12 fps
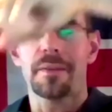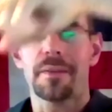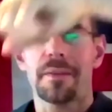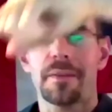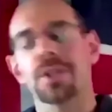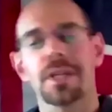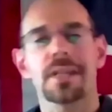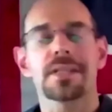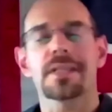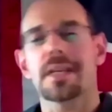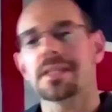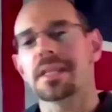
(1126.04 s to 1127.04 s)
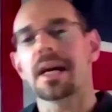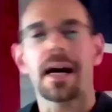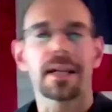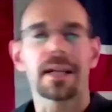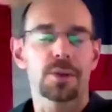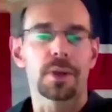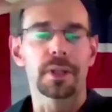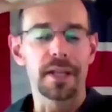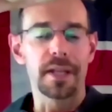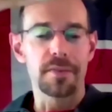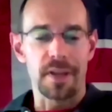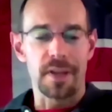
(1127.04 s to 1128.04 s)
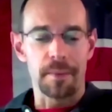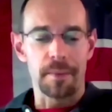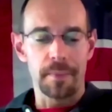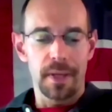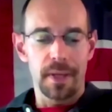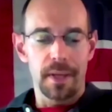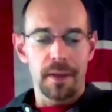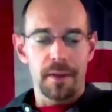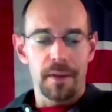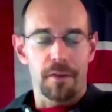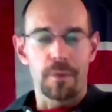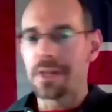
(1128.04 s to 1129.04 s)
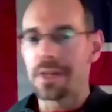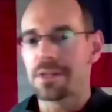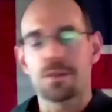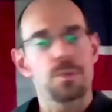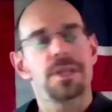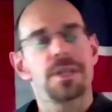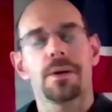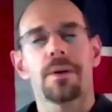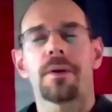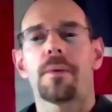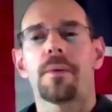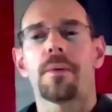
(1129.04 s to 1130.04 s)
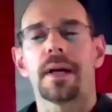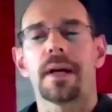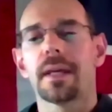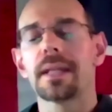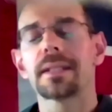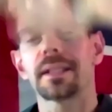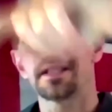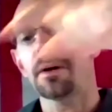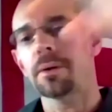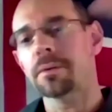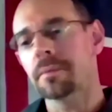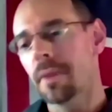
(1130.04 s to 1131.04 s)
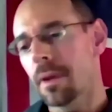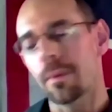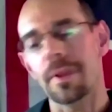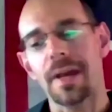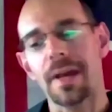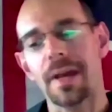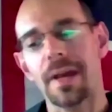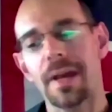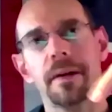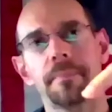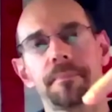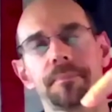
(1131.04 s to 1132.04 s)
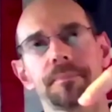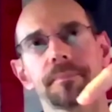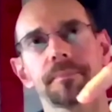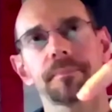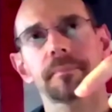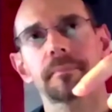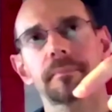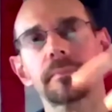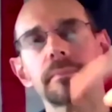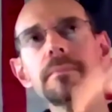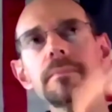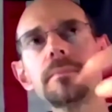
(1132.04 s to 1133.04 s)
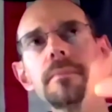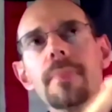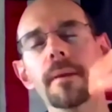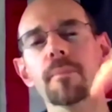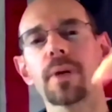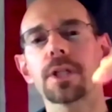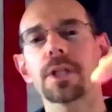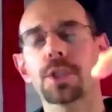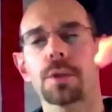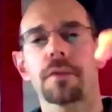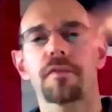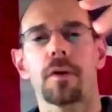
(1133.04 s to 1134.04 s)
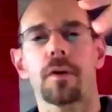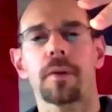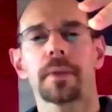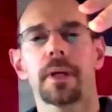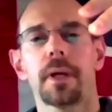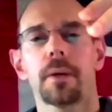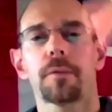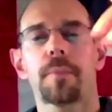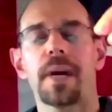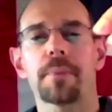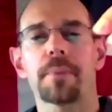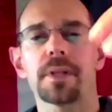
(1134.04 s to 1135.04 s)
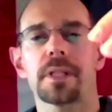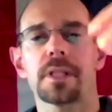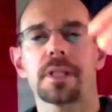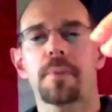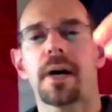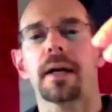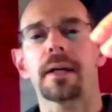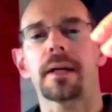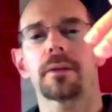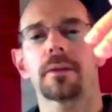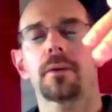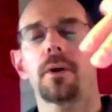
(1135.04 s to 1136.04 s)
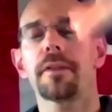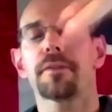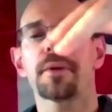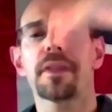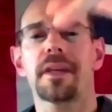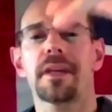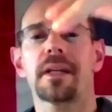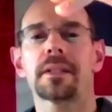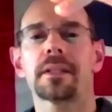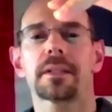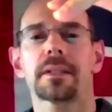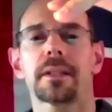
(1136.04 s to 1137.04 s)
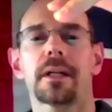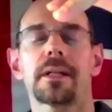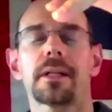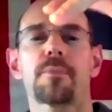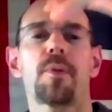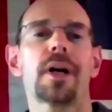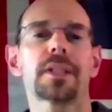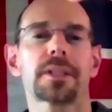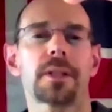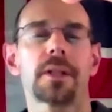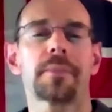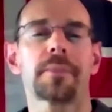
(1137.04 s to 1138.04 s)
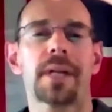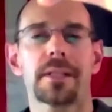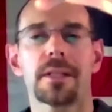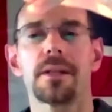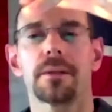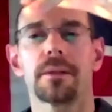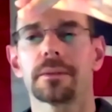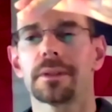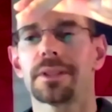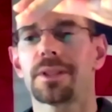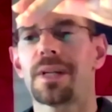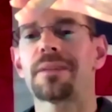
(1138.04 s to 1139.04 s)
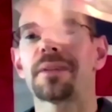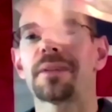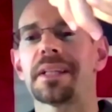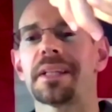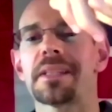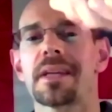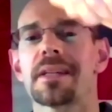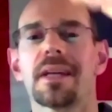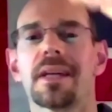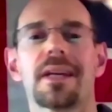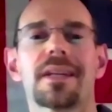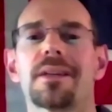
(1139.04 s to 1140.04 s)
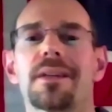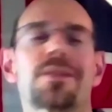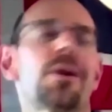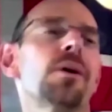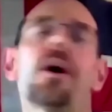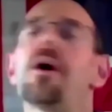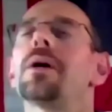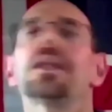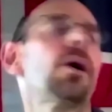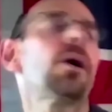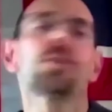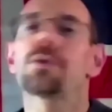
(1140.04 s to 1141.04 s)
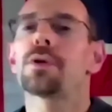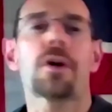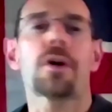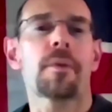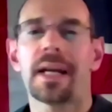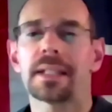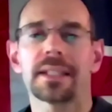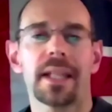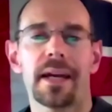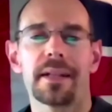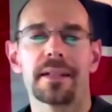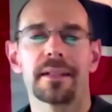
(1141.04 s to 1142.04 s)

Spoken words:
Eventually his guide sort of leaves him for reasons we still don't know why. He's alone without his British uniform, with papers in his pocket, all 3 things his boss told him not to do. Sir Henry Clinton said, don't go alone through no man's land.